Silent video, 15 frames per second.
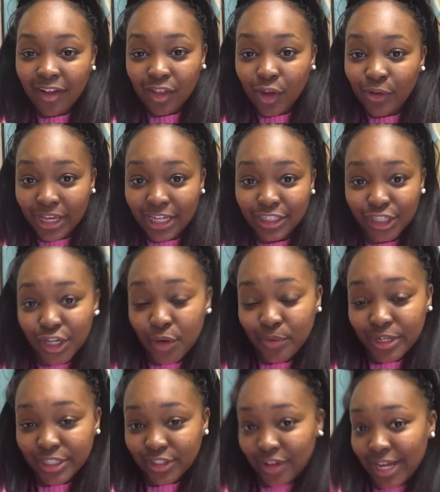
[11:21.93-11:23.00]
I'll only actually know
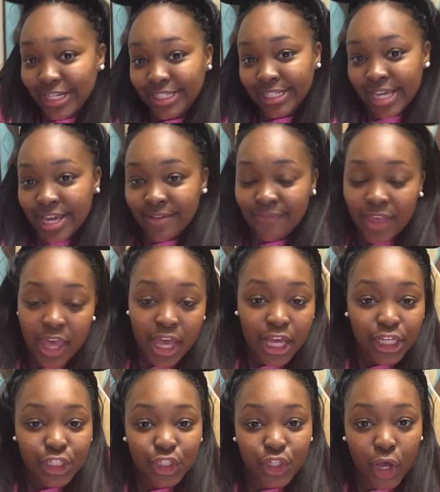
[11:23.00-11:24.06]
when I start editing.
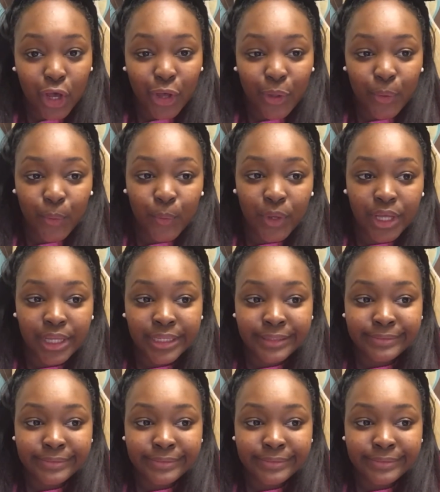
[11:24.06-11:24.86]
So